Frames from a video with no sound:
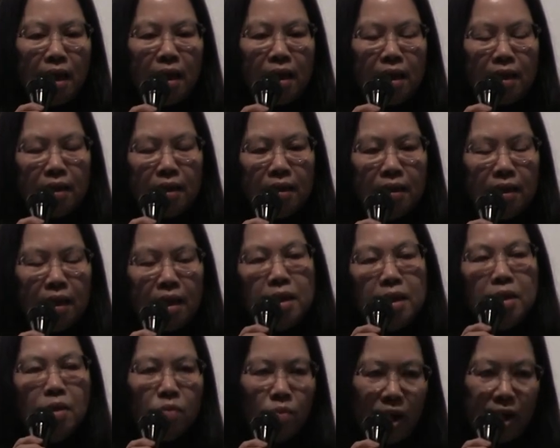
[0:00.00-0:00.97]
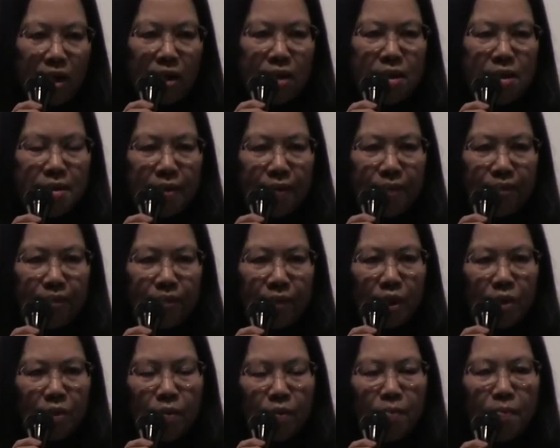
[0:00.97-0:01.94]
And in a way,
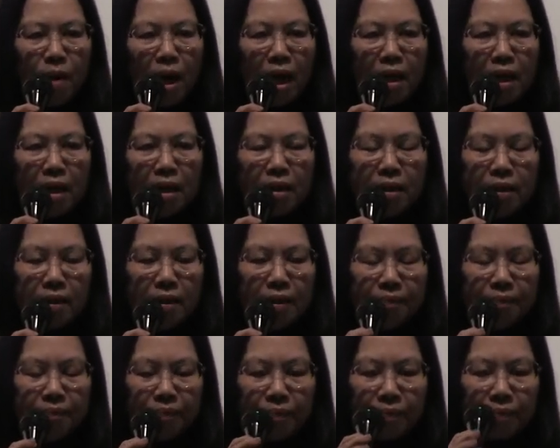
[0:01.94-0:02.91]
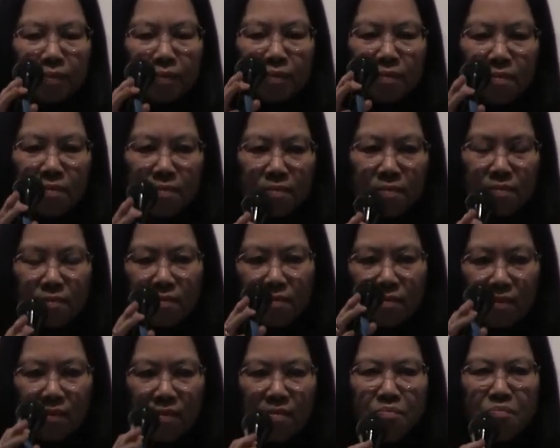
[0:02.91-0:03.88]
you know, by
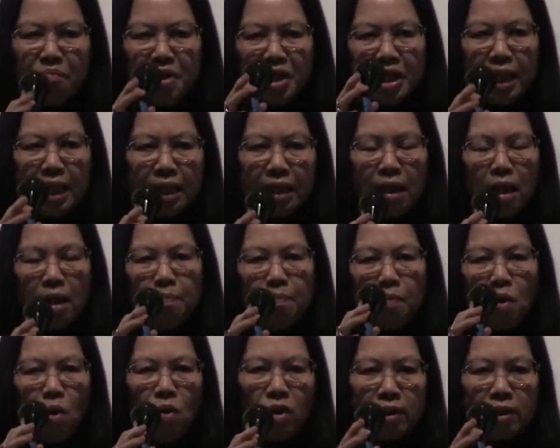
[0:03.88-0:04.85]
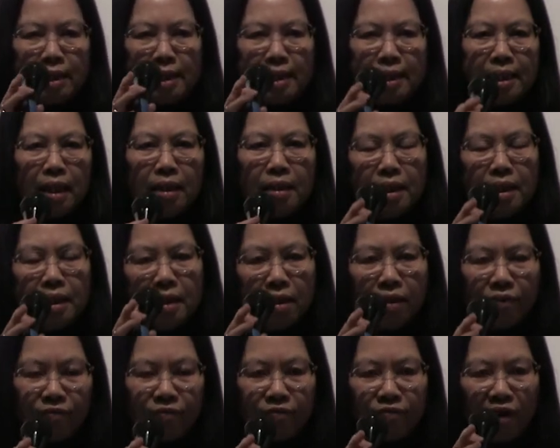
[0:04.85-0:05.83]
bringing up or
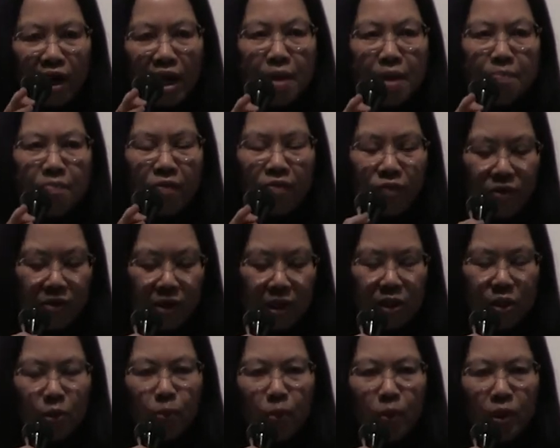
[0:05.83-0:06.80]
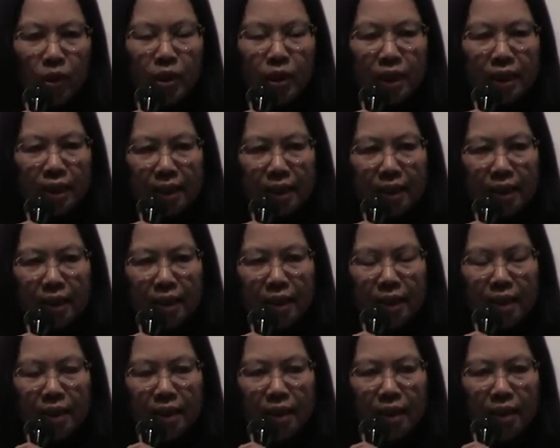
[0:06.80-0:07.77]
setting a frame for this work,
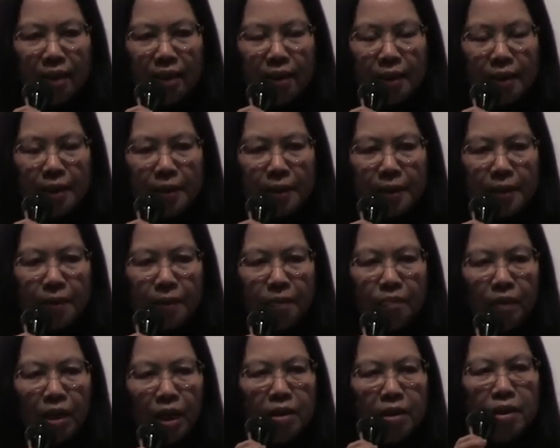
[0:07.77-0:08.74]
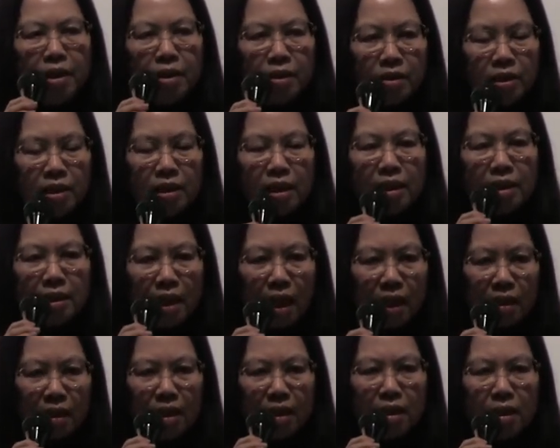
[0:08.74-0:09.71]
um, it does
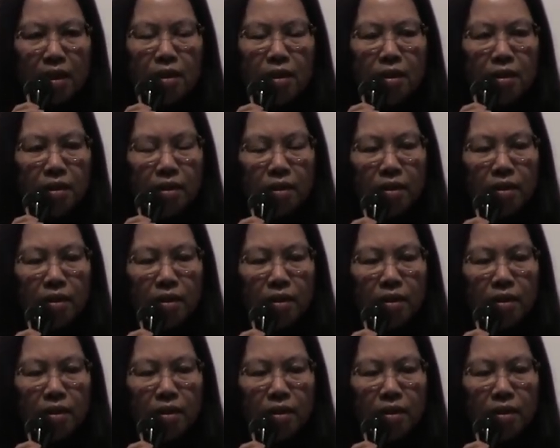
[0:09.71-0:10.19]
exactly